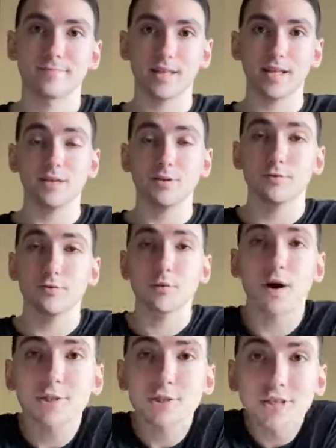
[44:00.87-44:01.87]
Thank you for
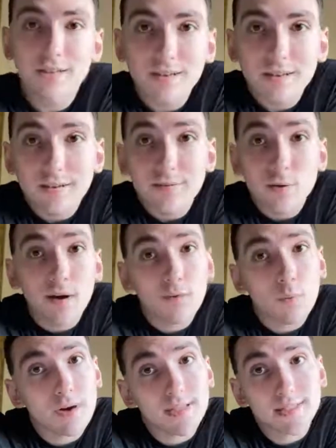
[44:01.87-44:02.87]
watching. If you ever
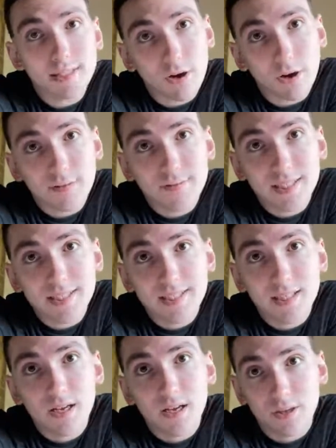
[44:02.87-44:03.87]
want to see all of these,
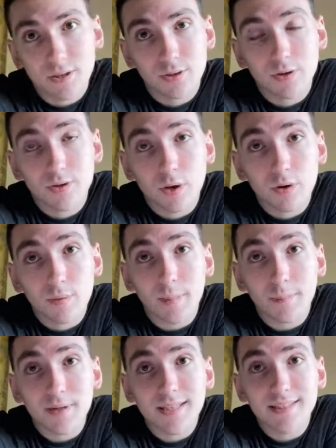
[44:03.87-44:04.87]
you can go to my
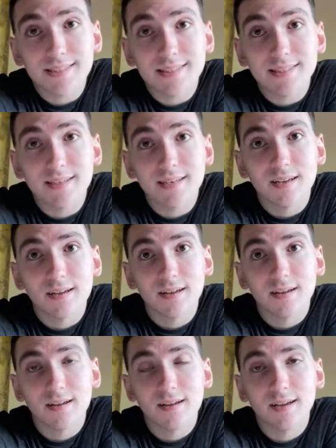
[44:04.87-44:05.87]
playlist
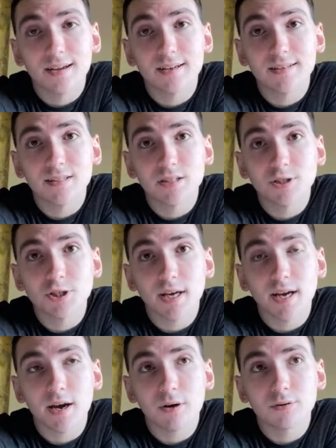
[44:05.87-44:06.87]
and check
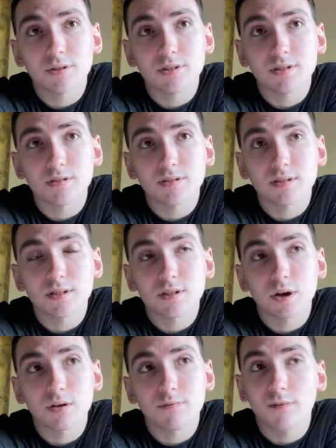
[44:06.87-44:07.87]
out, it's
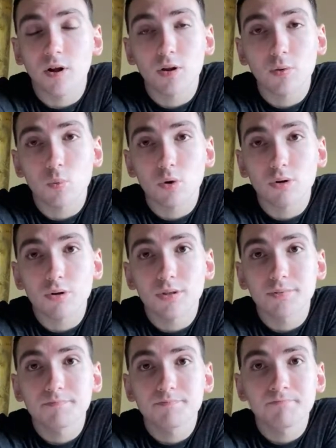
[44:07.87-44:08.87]
called Fallen World,
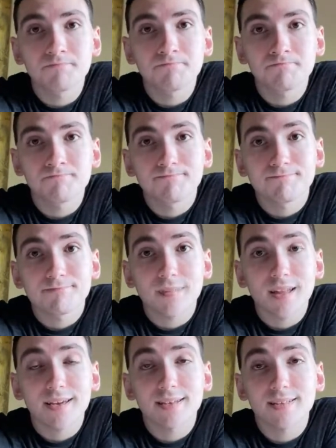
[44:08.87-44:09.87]

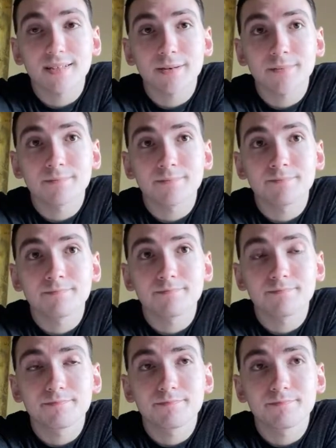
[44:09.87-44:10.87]
and
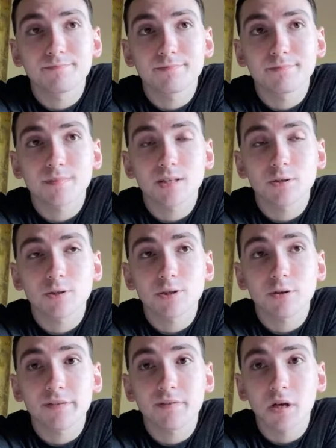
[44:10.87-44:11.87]
there's
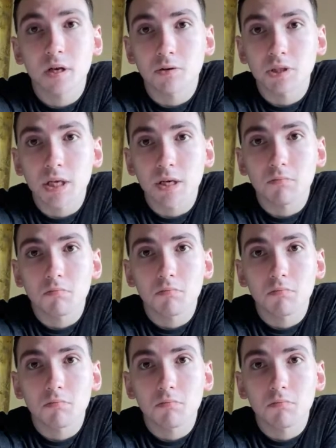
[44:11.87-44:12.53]
30 videos in it.